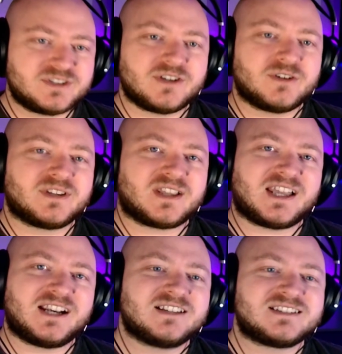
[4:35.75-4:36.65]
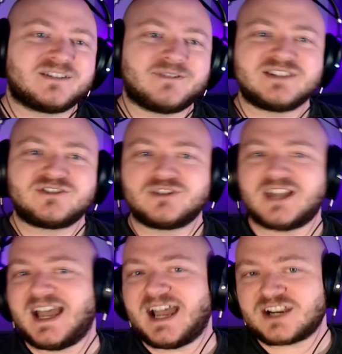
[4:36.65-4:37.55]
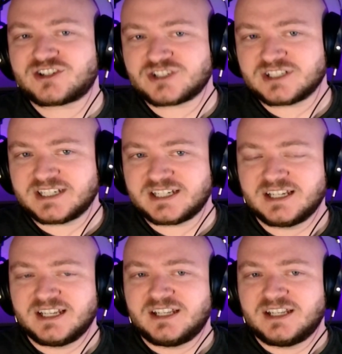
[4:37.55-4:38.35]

So that kind of incentivizes you to actually